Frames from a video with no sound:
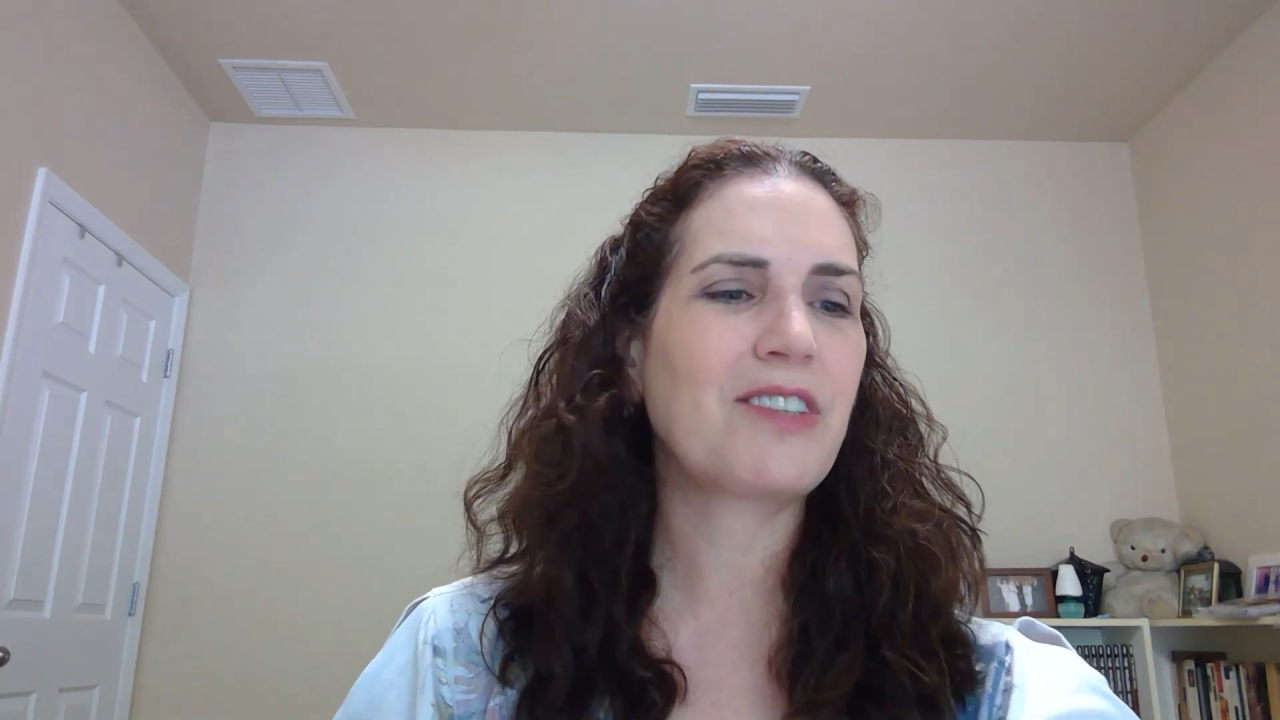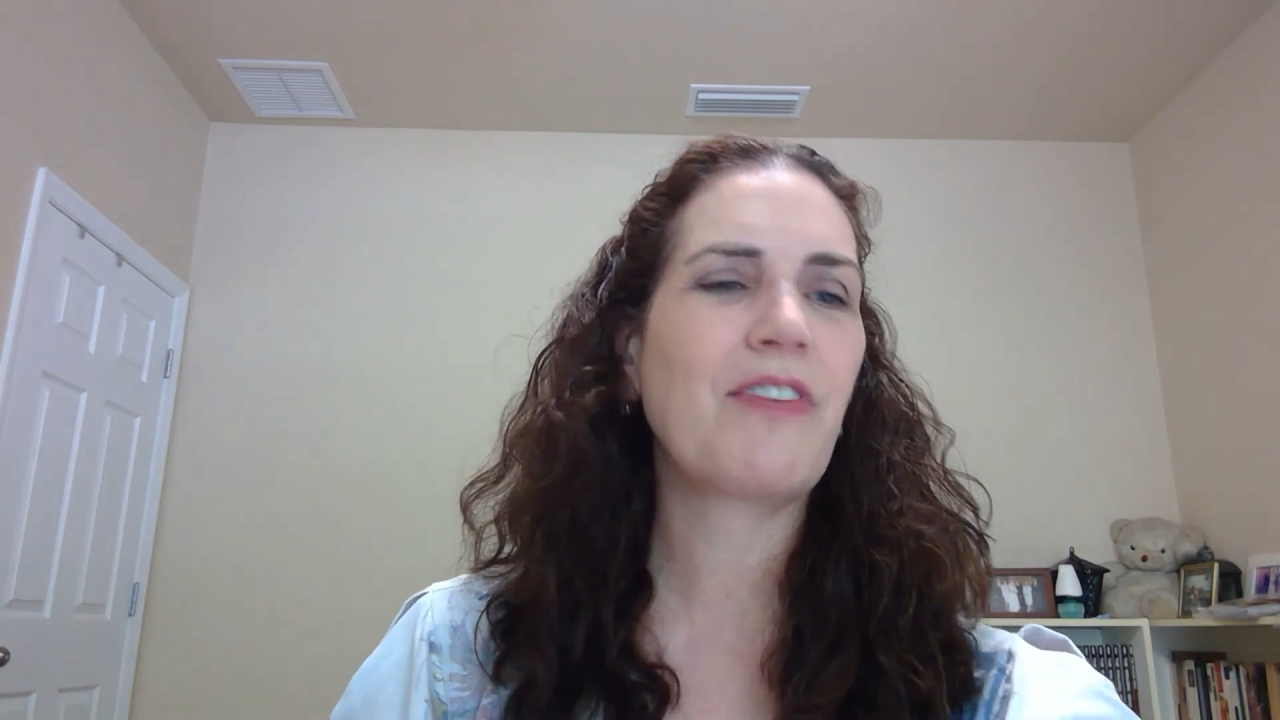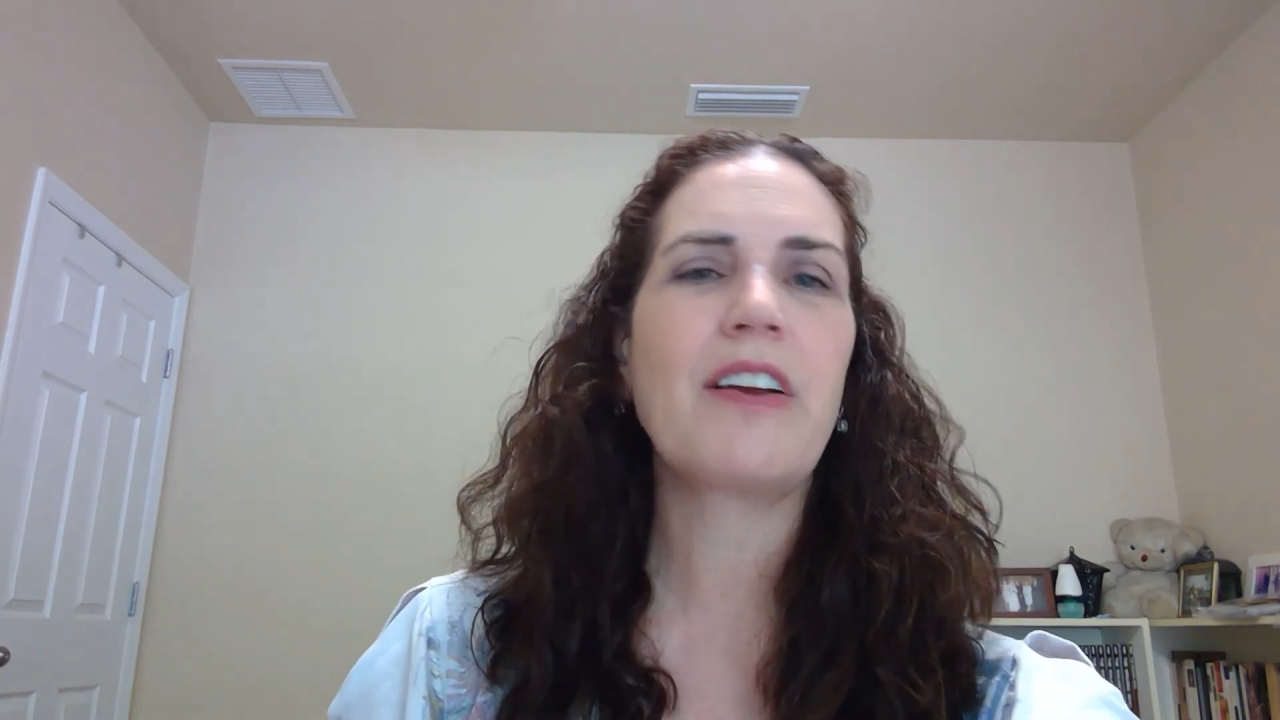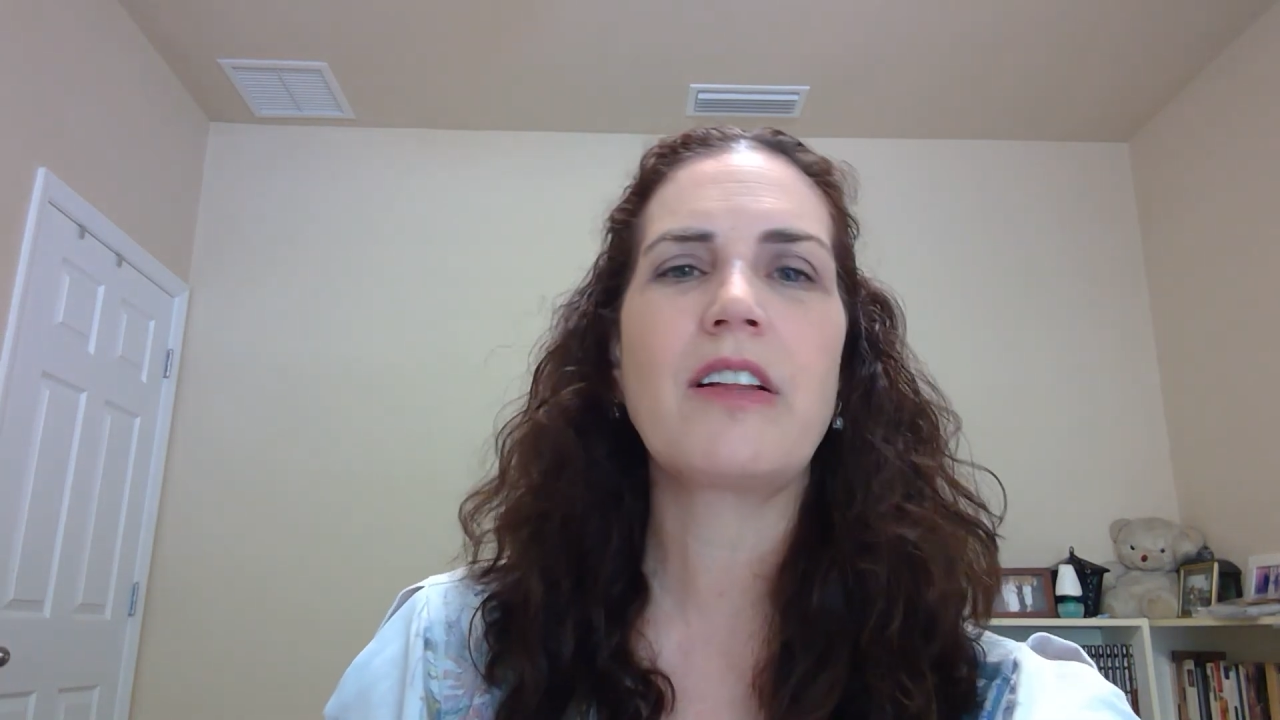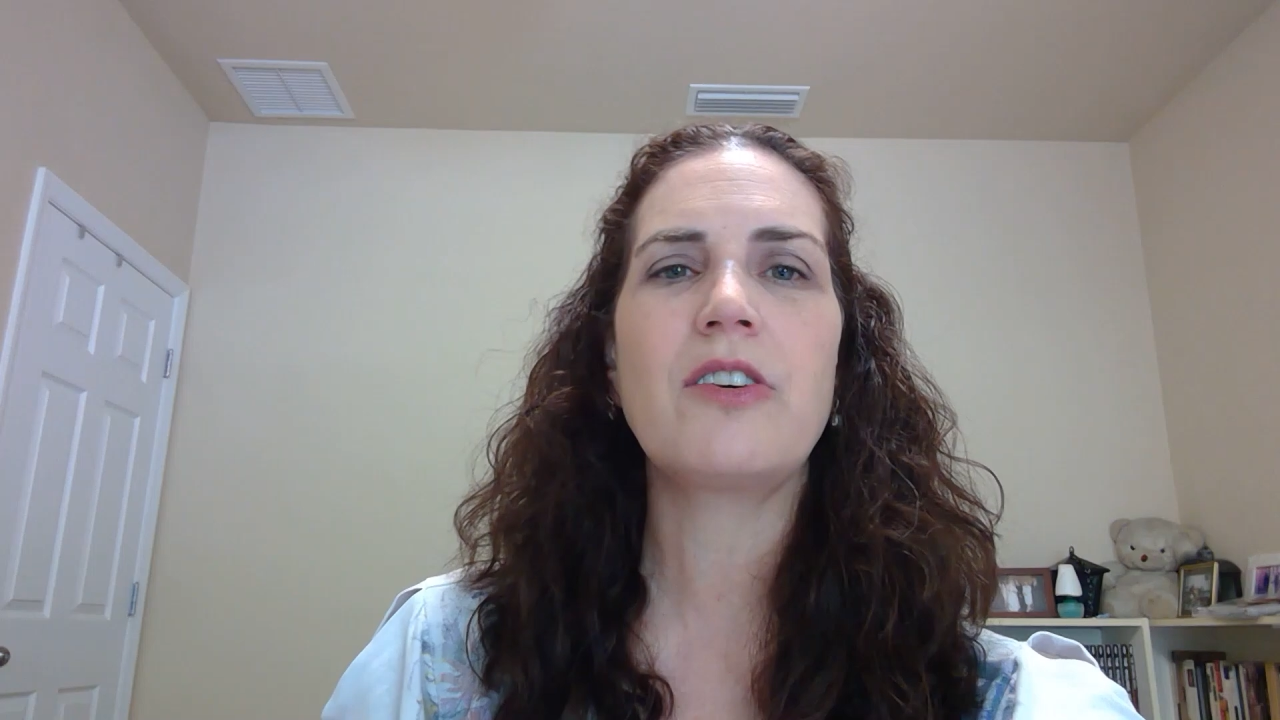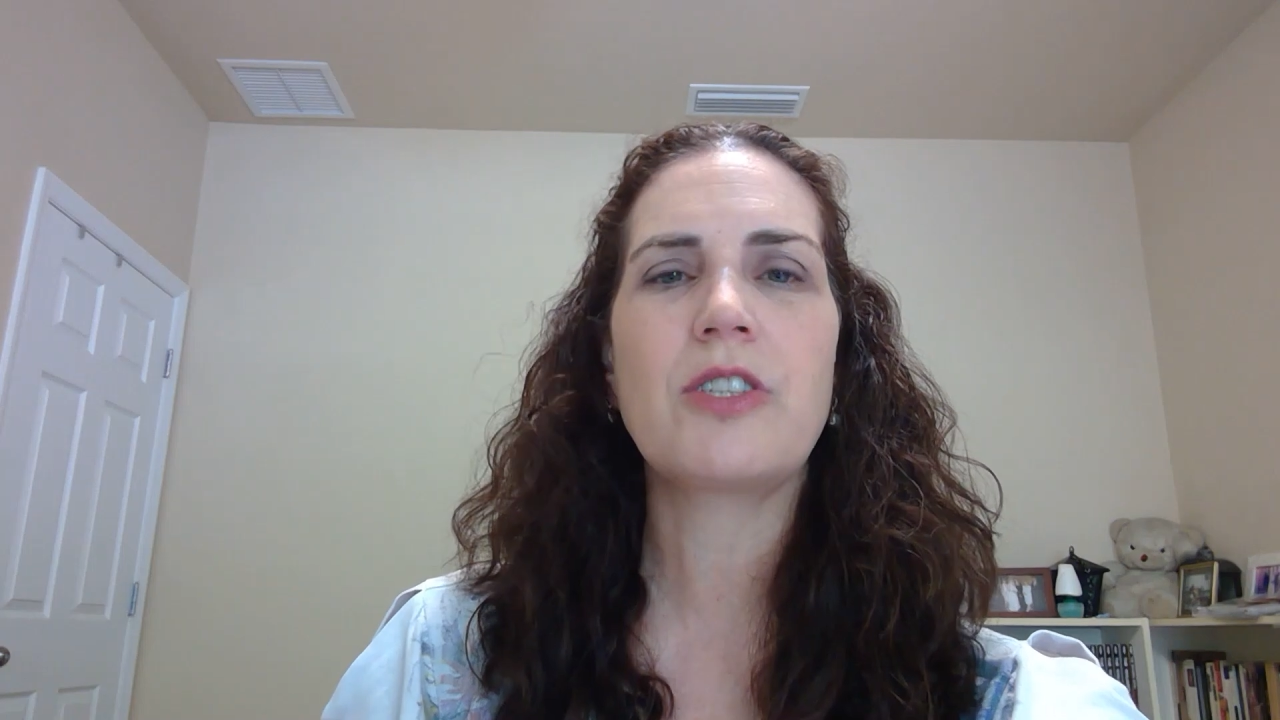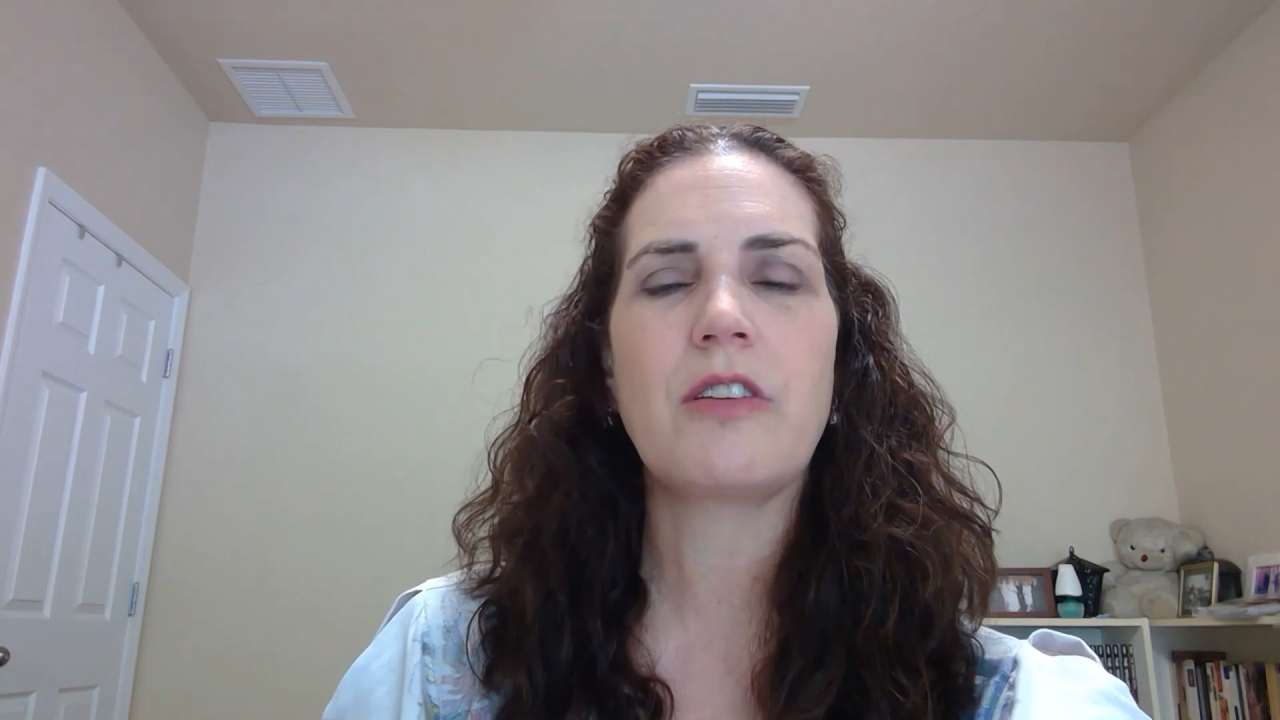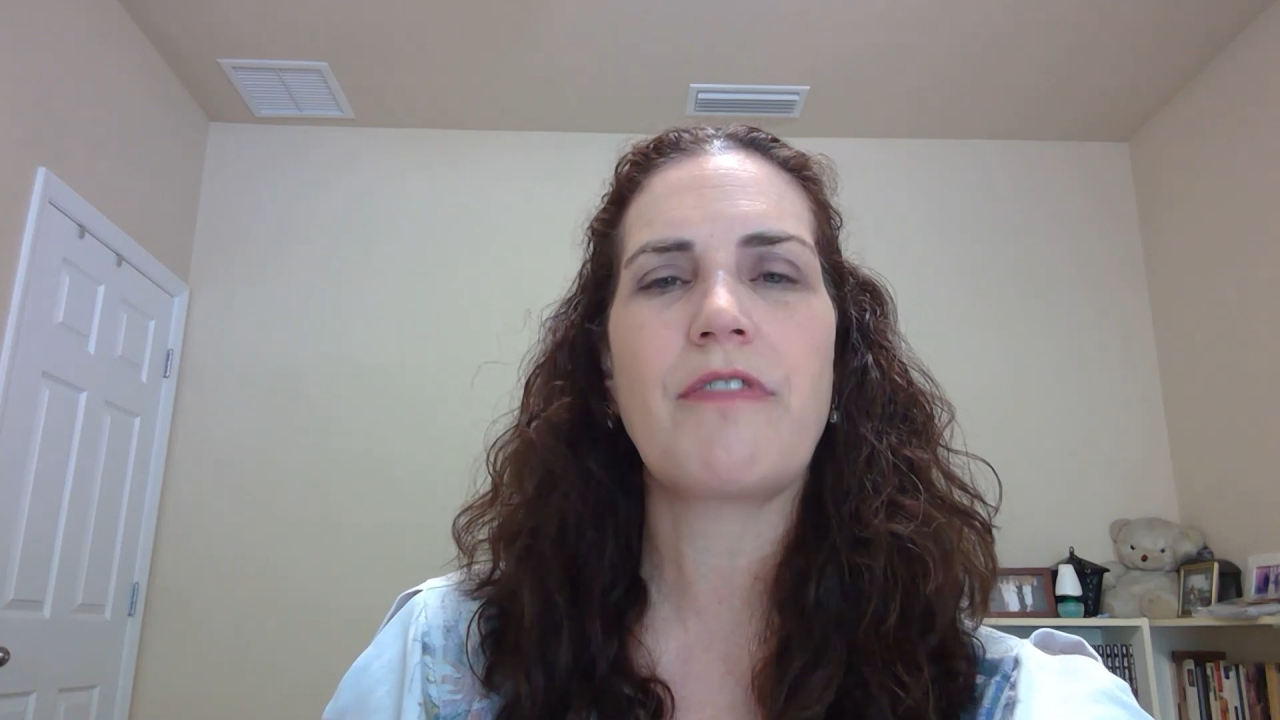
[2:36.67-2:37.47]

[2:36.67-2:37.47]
very close to the